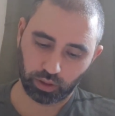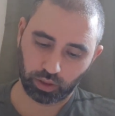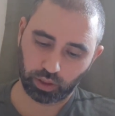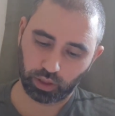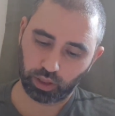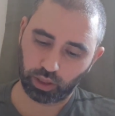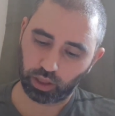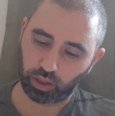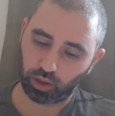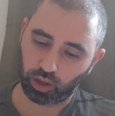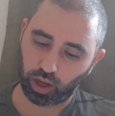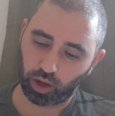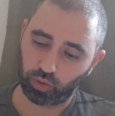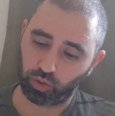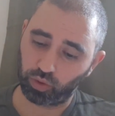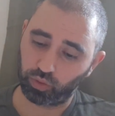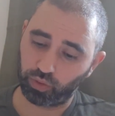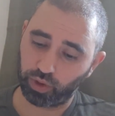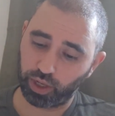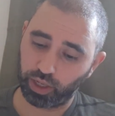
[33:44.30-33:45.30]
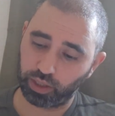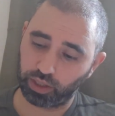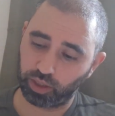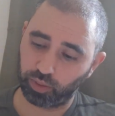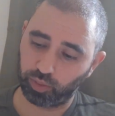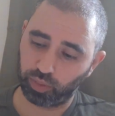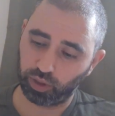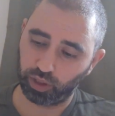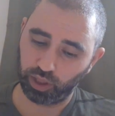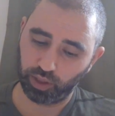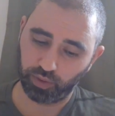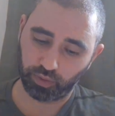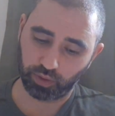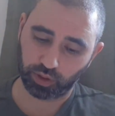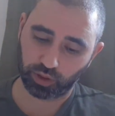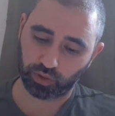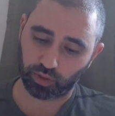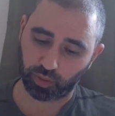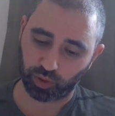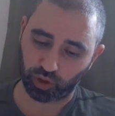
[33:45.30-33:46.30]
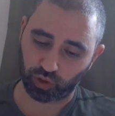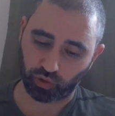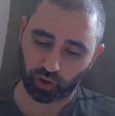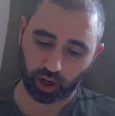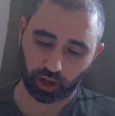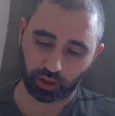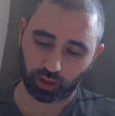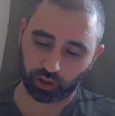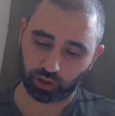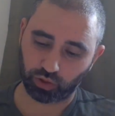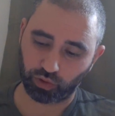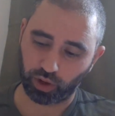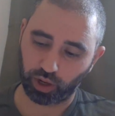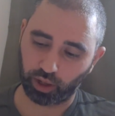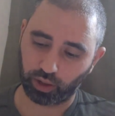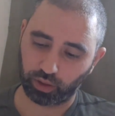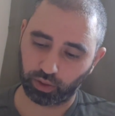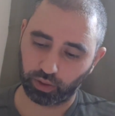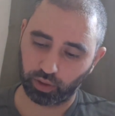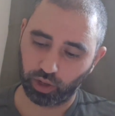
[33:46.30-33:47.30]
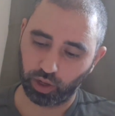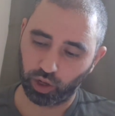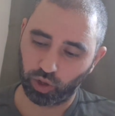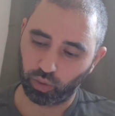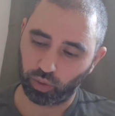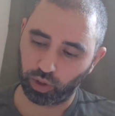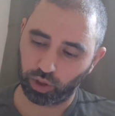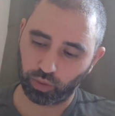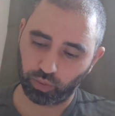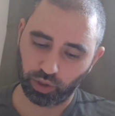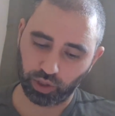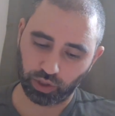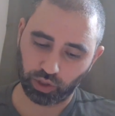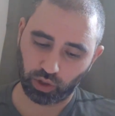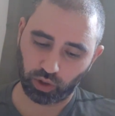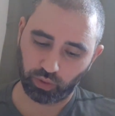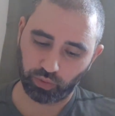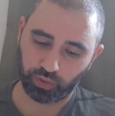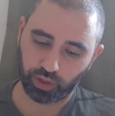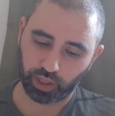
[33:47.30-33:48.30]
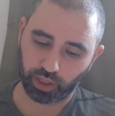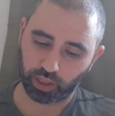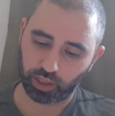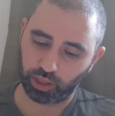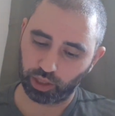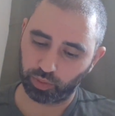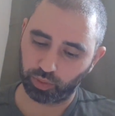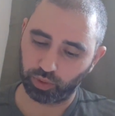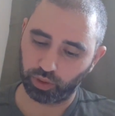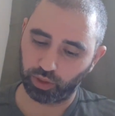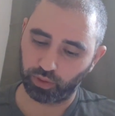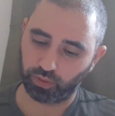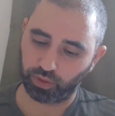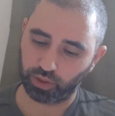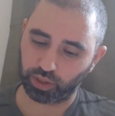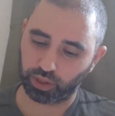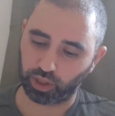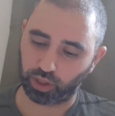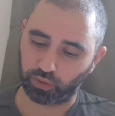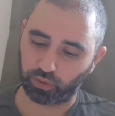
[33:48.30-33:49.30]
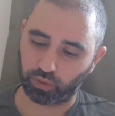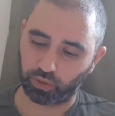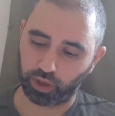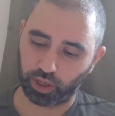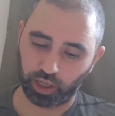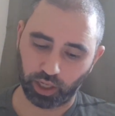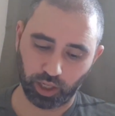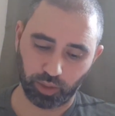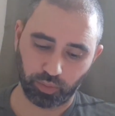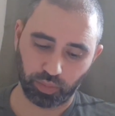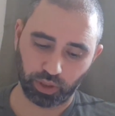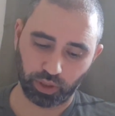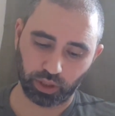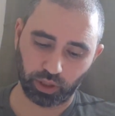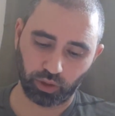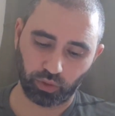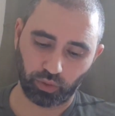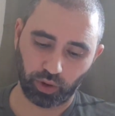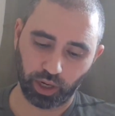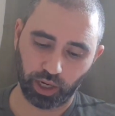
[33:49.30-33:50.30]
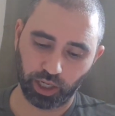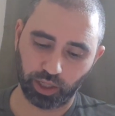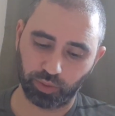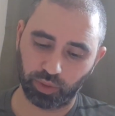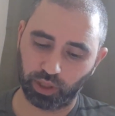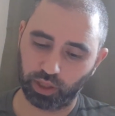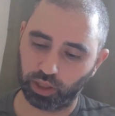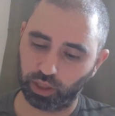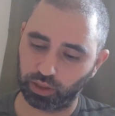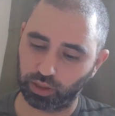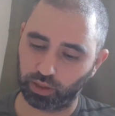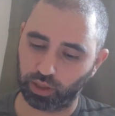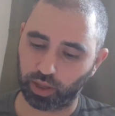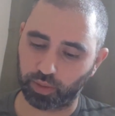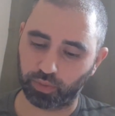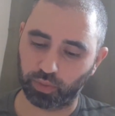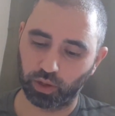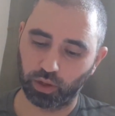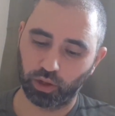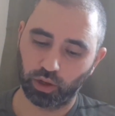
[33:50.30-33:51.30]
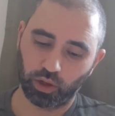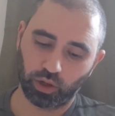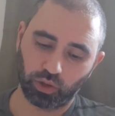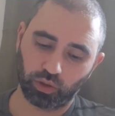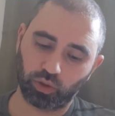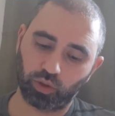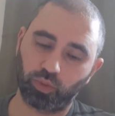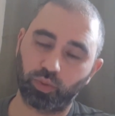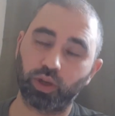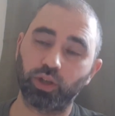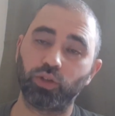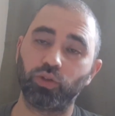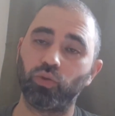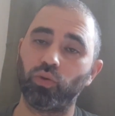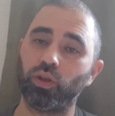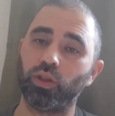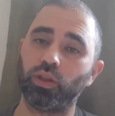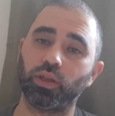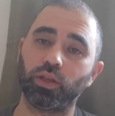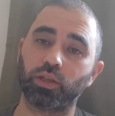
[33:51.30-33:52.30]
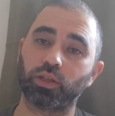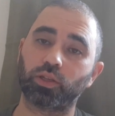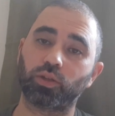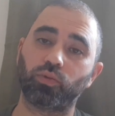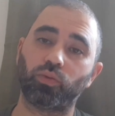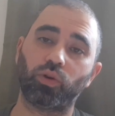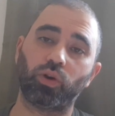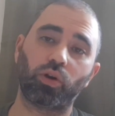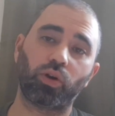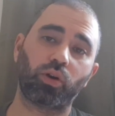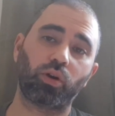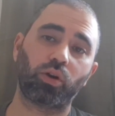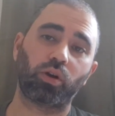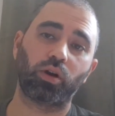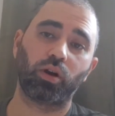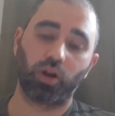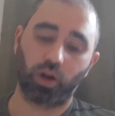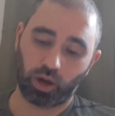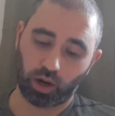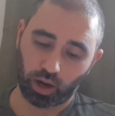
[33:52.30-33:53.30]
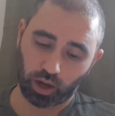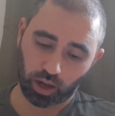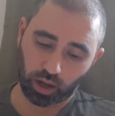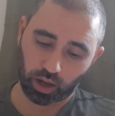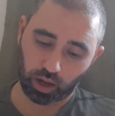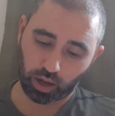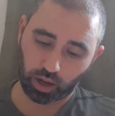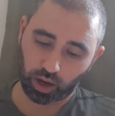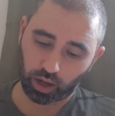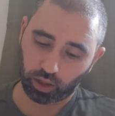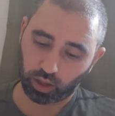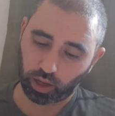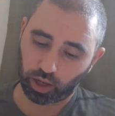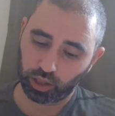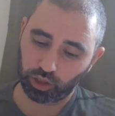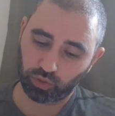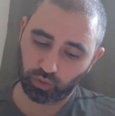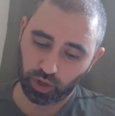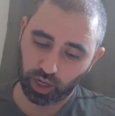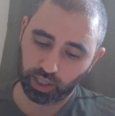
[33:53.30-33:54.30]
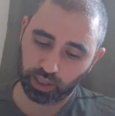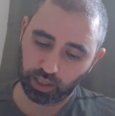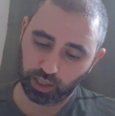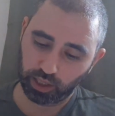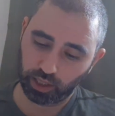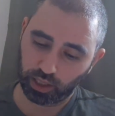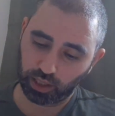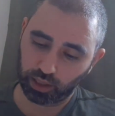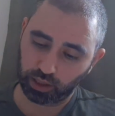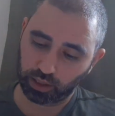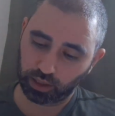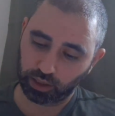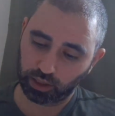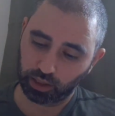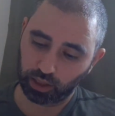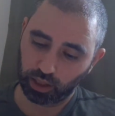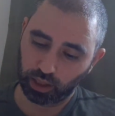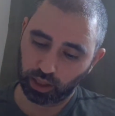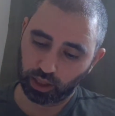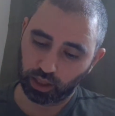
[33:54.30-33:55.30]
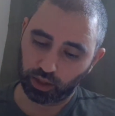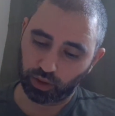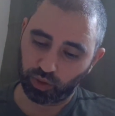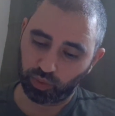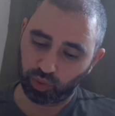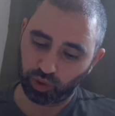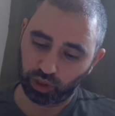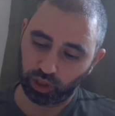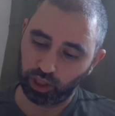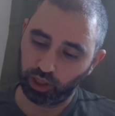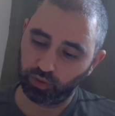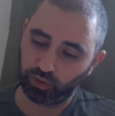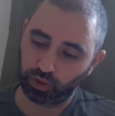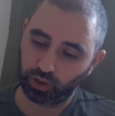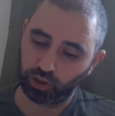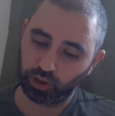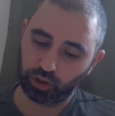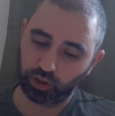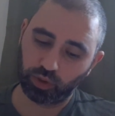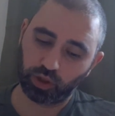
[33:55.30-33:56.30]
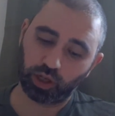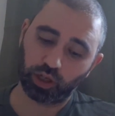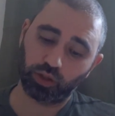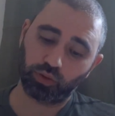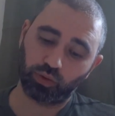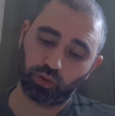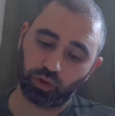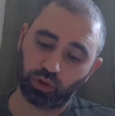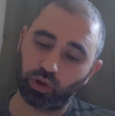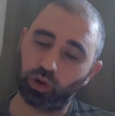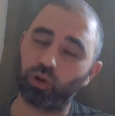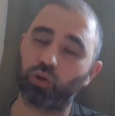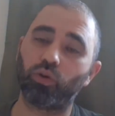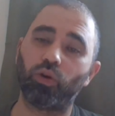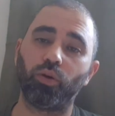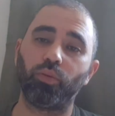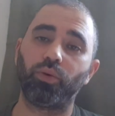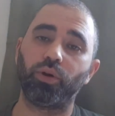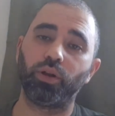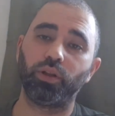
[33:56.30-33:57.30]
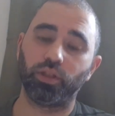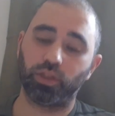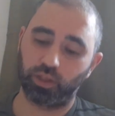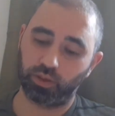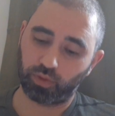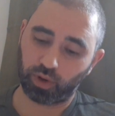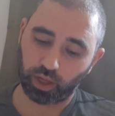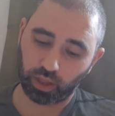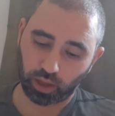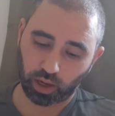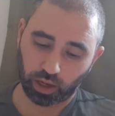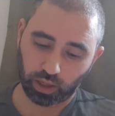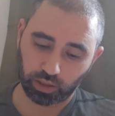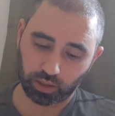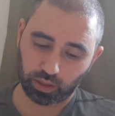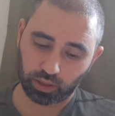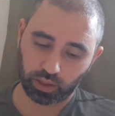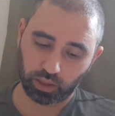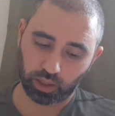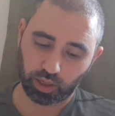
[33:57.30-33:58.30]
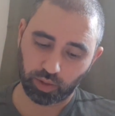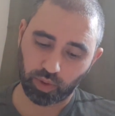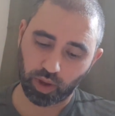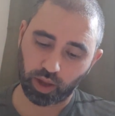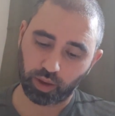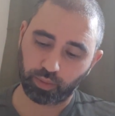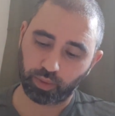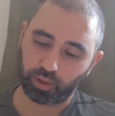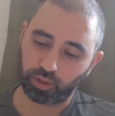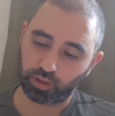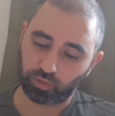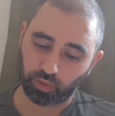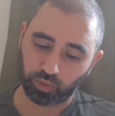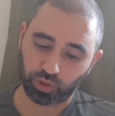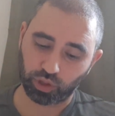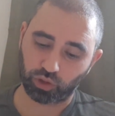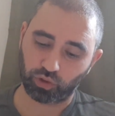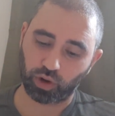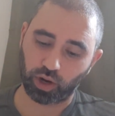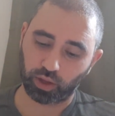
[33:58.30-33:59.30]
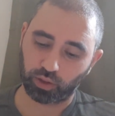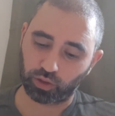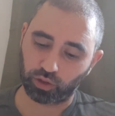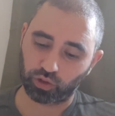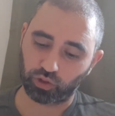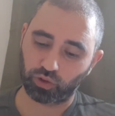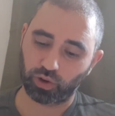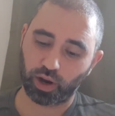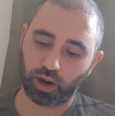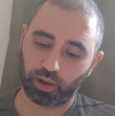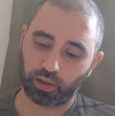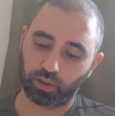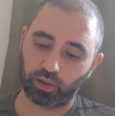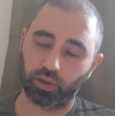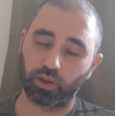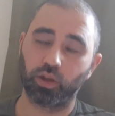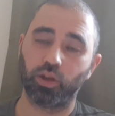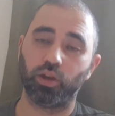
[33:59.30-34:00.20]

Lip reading: Okay, Allah will raise the believers from strength to strength, with the result that the disbelievers suffer an impotent rage because of them. So by doing this, Allah is raising us, the believers, because we're incorporating these divine laws and commandments from strength to strength.